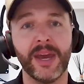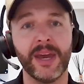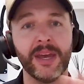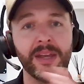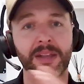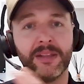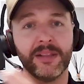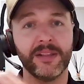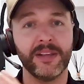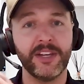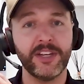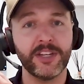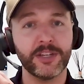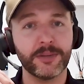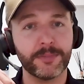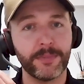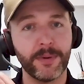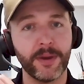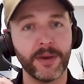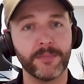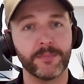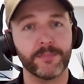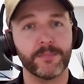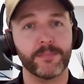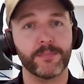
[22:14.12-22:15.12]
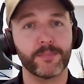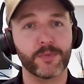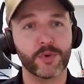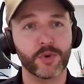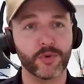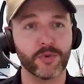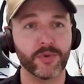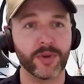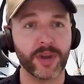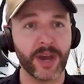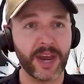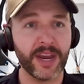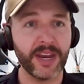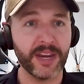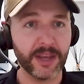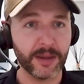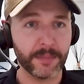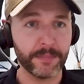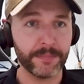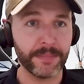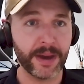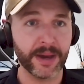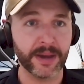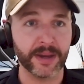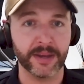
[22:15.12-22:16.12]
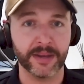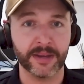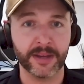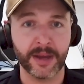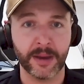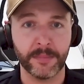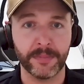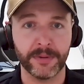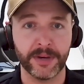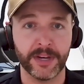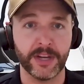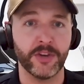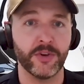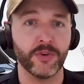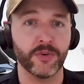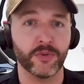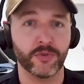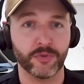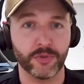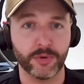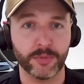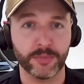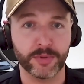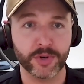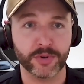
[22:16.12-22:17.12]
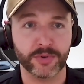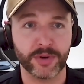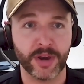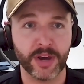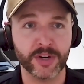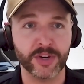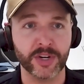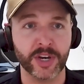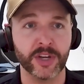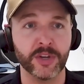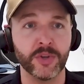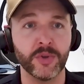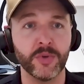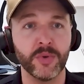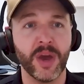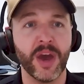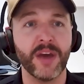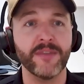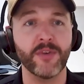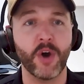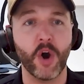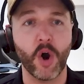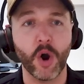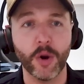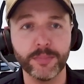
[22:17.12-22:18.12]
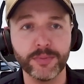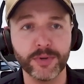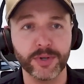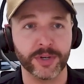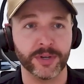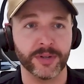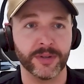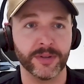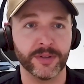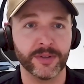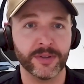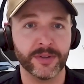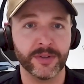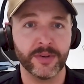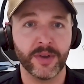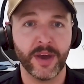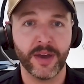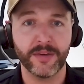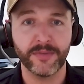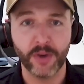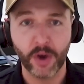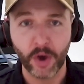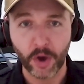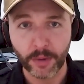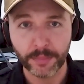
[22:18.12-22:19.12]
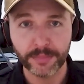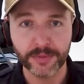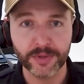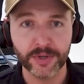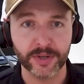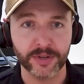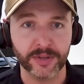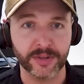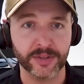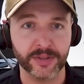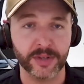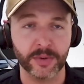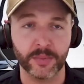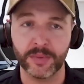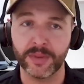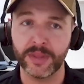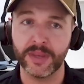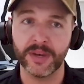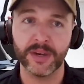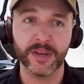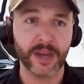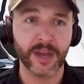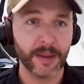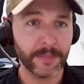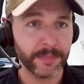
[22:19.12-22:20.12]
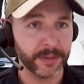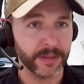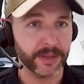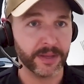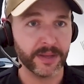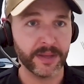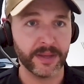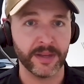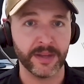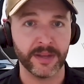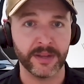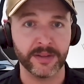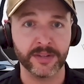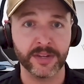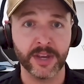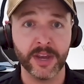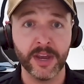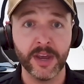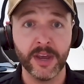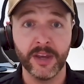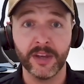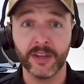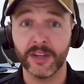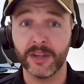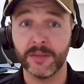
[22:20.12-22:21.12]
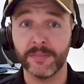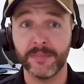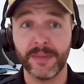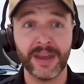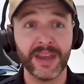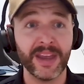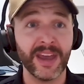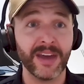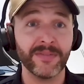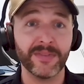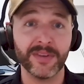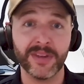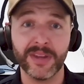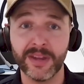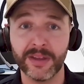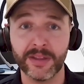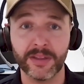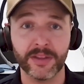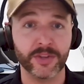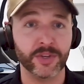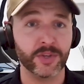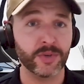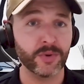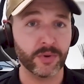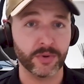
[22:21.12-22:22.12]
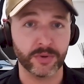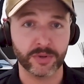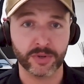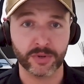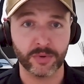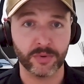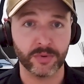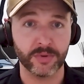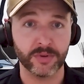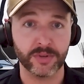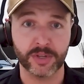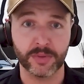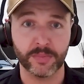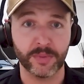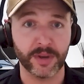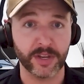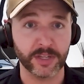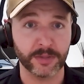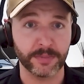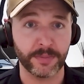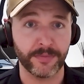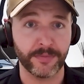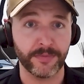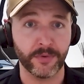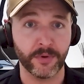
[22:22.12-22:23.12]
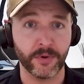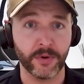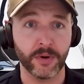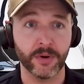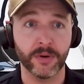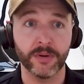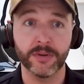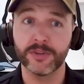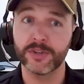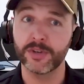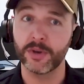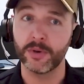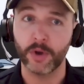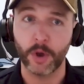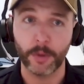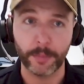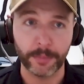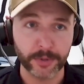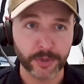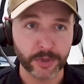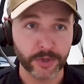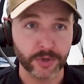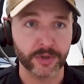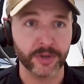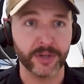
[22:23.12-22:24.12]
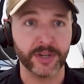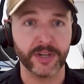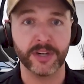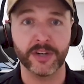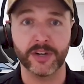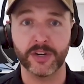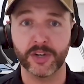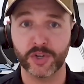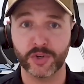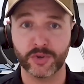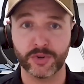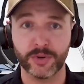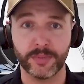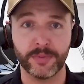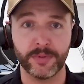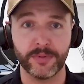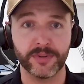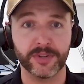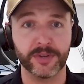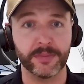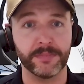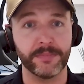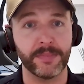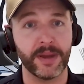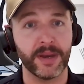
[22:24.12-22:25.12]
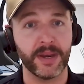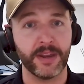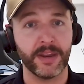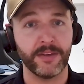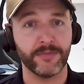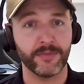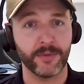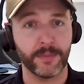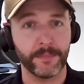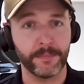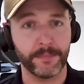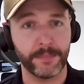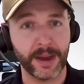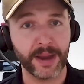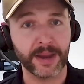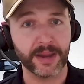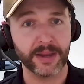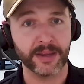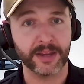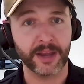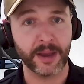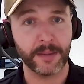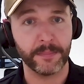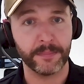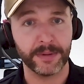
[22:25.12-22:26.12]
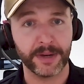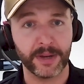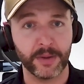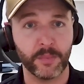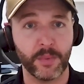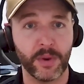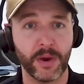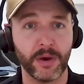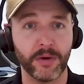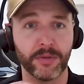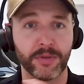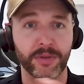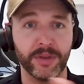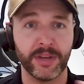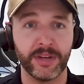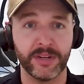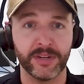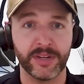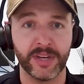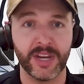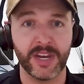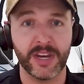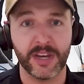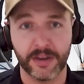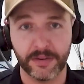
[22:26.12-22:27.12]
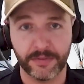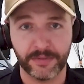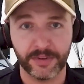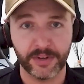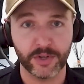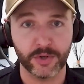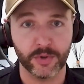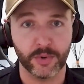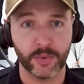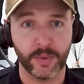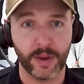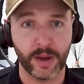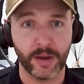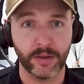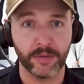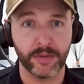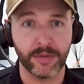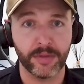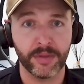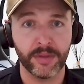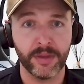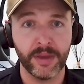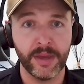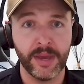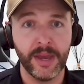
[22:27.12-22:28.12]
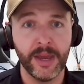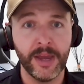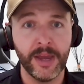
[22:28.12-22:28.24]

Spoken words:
At least by creating a bucket company in your group structure, you have options. You have options that within a couple of years, you may have a year that's not as good as the ones before. So an opportunity to distribute some money from bucket company wealth into individual wealth.